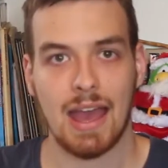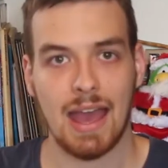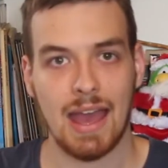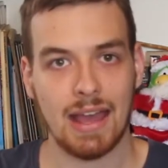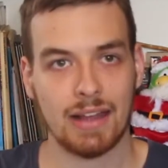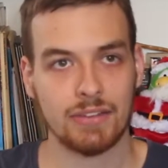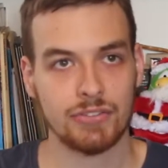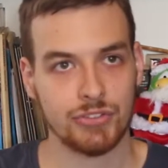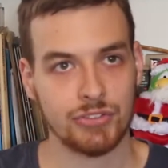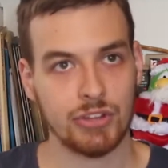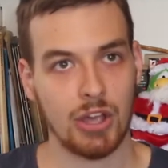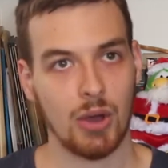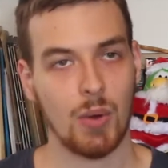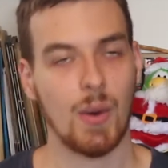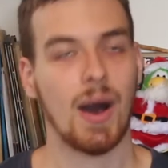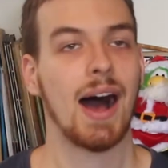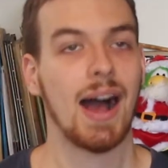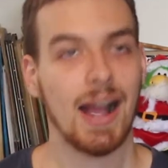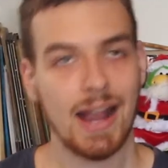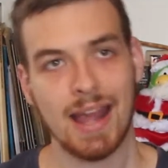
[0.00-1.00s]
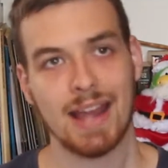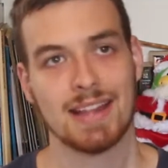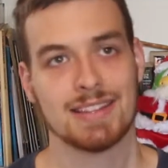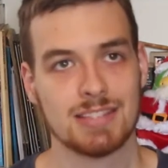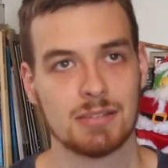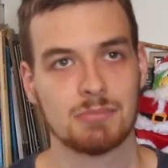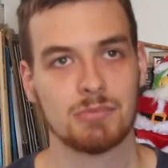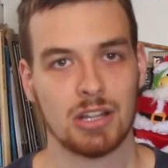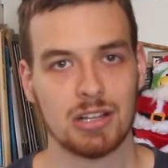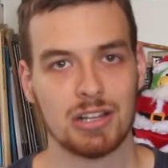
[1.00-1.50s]
And so, I had
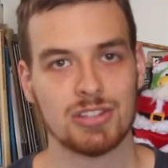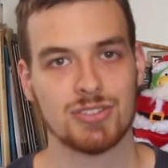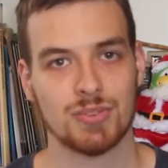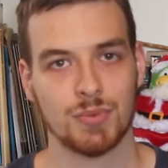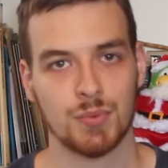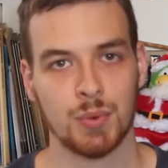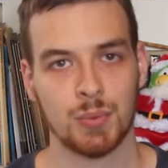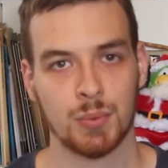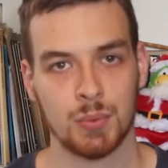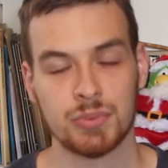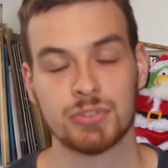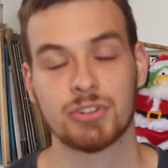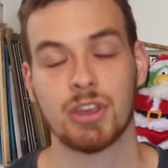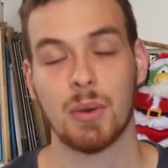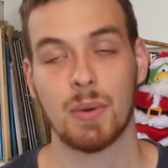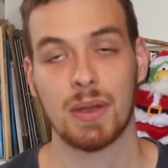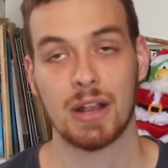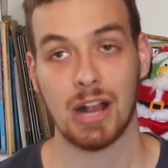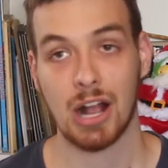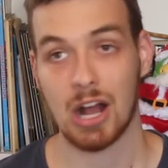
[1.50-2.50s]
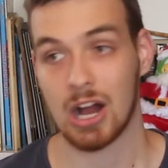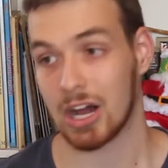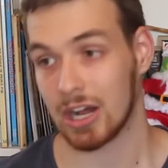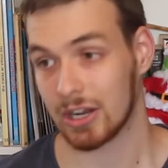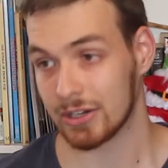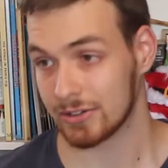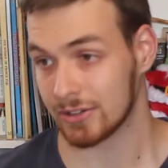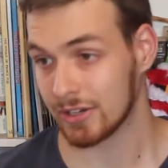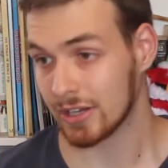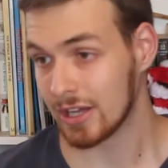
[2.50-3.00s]
some knowledge of what was going
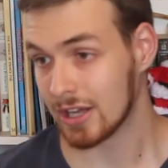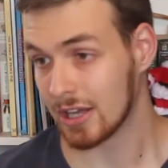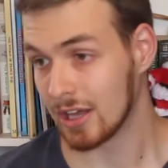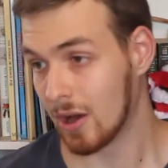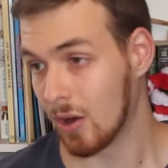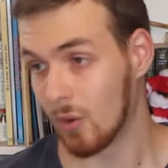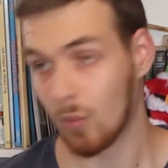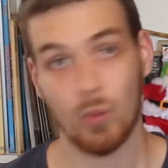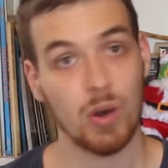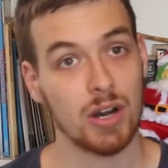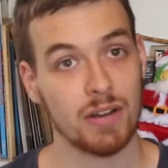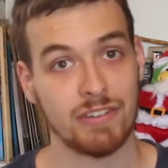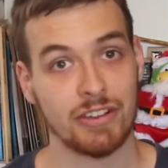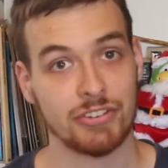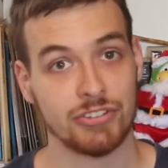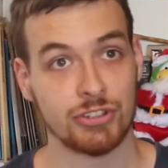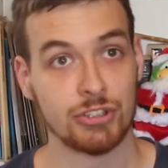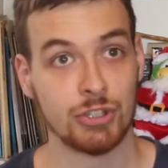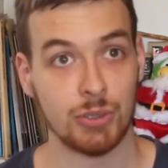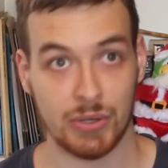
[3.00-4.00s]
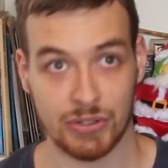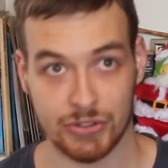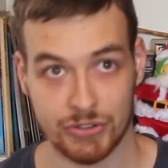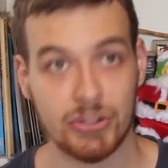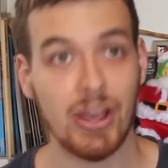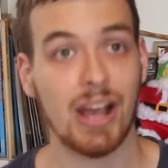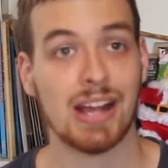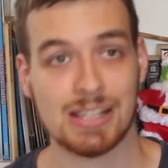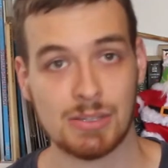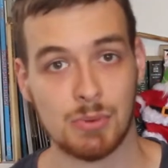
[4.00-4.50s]
on, one of us knew
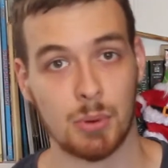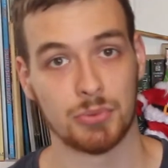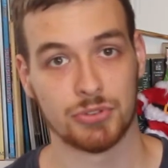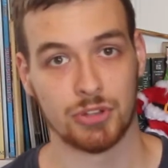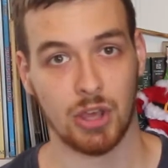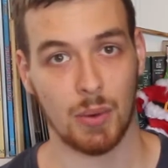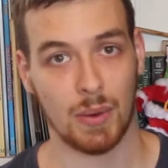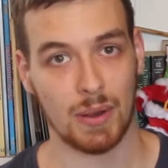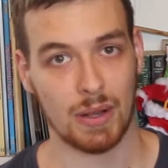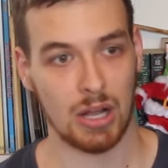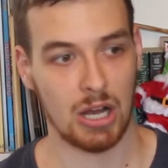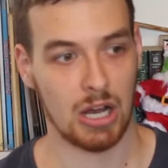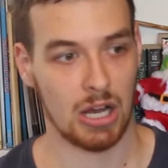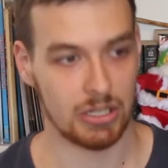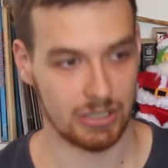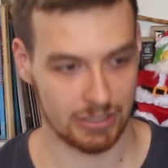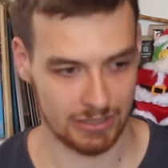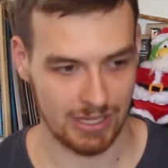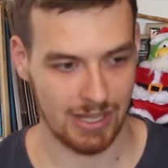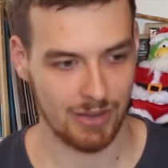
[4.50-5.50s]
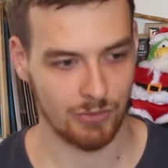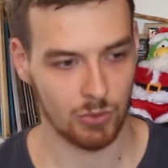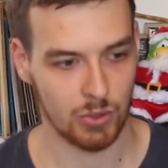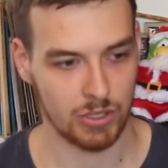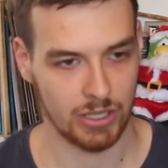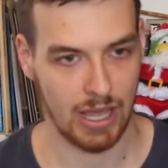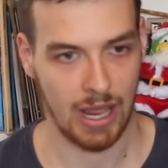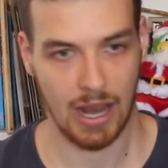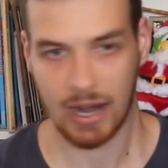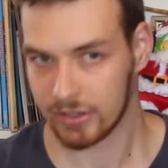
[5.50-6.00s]
exactly what was going on, and the other
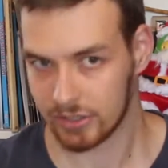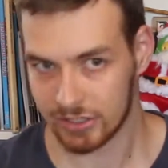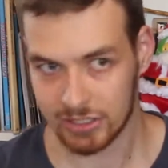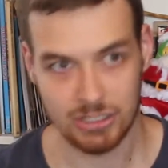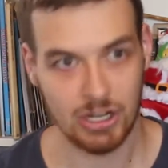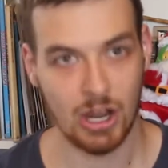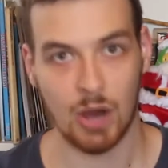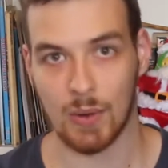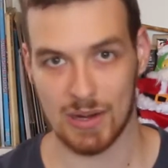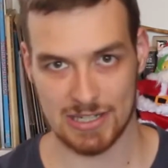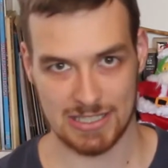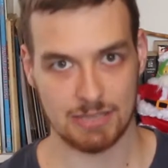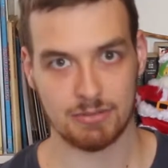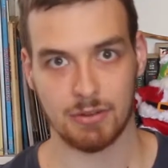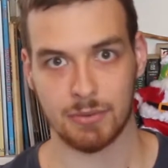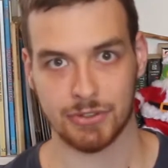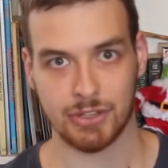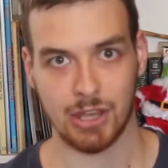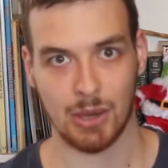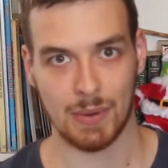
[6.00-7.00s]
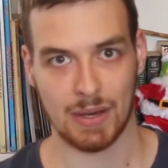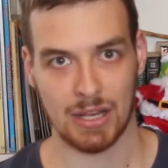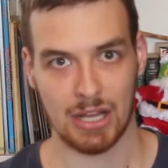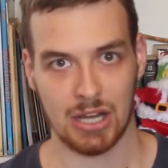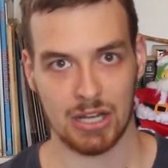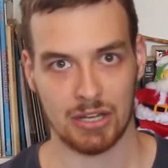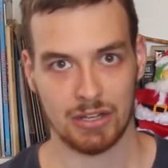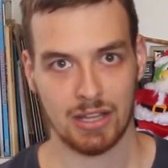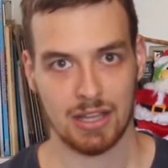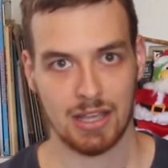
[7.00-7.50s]
one had no idea what was going
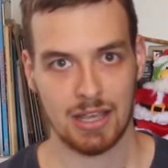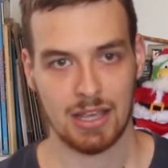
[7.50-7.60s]
on.